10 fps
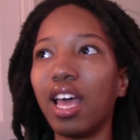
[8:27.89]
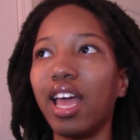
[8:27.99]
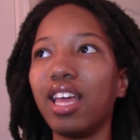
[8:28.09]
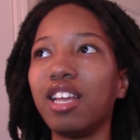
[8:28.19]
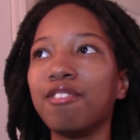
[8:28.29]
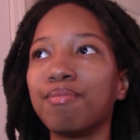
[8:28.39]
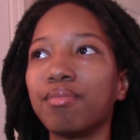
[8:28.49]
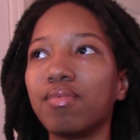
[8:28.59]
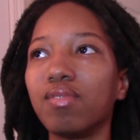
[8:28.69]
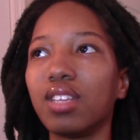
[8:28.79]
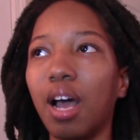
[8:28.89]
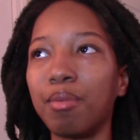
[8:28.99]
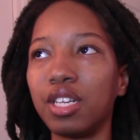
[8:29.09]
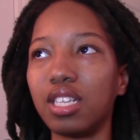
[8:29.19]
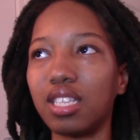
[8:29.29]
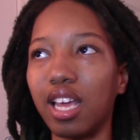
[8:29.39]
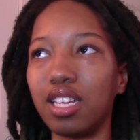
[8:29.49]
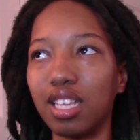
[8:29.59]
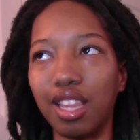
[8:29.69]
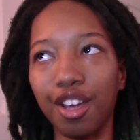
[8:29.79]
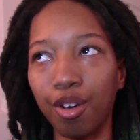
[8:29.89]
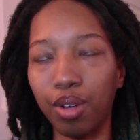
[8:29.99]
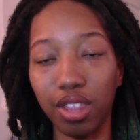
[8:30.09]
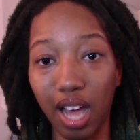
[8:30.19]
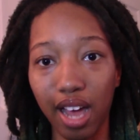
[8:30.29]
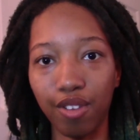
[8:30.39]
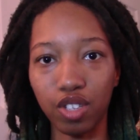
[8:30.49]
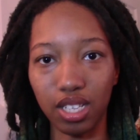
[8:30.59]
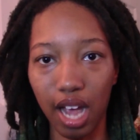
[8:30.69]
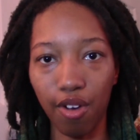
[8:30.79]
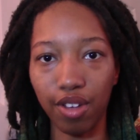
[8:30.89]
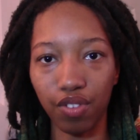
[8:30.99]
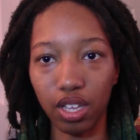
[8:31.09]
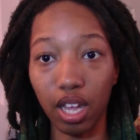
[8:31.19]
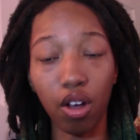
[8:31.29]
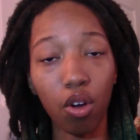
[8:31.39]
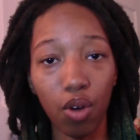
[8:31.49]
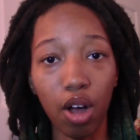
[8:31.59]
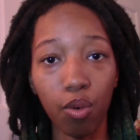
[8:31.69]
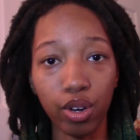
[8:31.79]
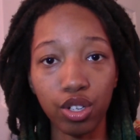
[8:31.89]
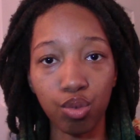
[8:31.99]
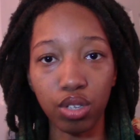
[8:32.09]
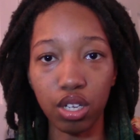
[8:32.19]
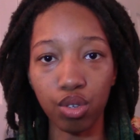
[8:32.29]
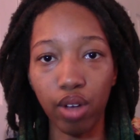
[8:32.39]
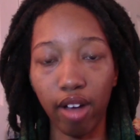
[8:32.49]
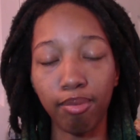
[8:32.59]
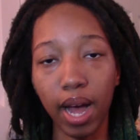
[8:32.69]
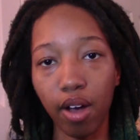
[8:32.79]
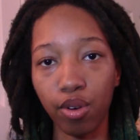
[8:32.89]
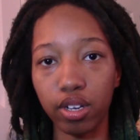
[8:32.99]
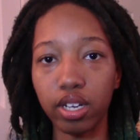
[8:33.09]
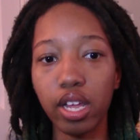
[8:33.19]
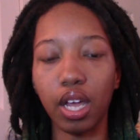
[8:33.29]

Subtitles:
And I'm going to just end it there with that, of just how I feel like, oh wow, words really do have power.